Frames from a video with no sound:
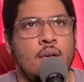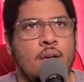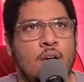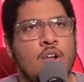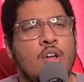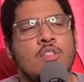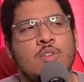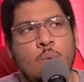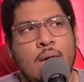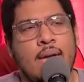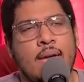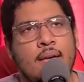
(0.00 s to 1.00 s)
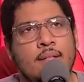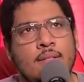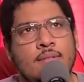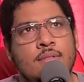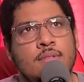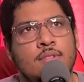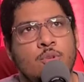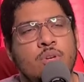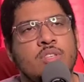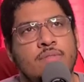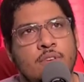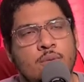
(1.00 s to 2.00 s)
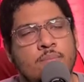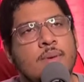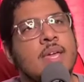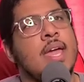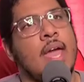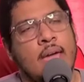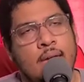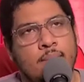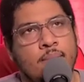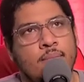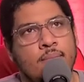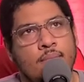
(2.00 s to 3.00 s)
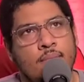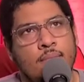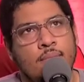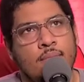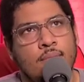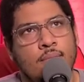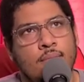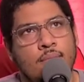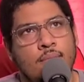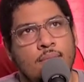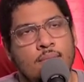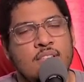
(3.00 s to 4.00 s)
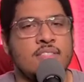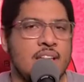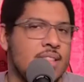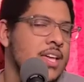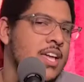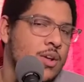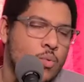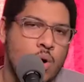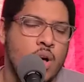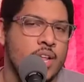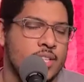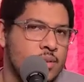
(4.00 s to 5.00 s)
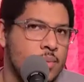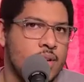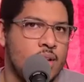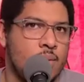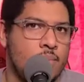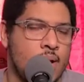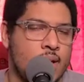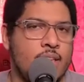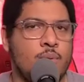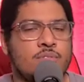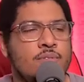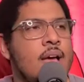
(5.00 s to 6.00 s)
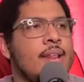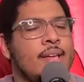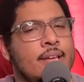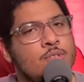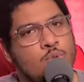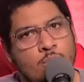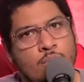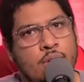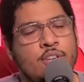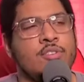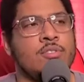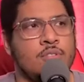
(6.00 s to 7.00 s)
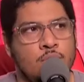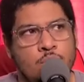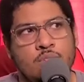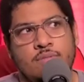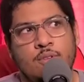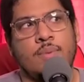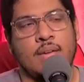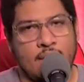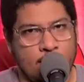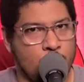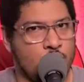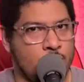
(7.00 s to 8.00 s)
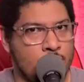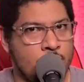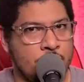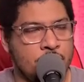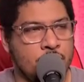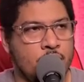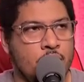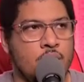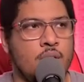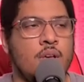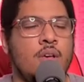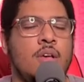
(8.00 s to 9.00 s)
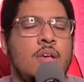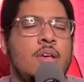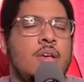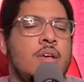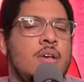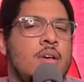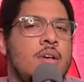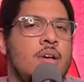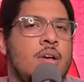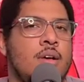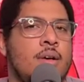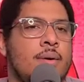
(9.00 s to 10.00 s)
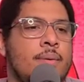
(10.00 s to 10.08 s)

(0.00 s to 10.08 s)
along the way, Lucasfilm became the thing that he didn't want it to become. Like, he was fighting against corporations, and Lucasfilm became a corporation. Um,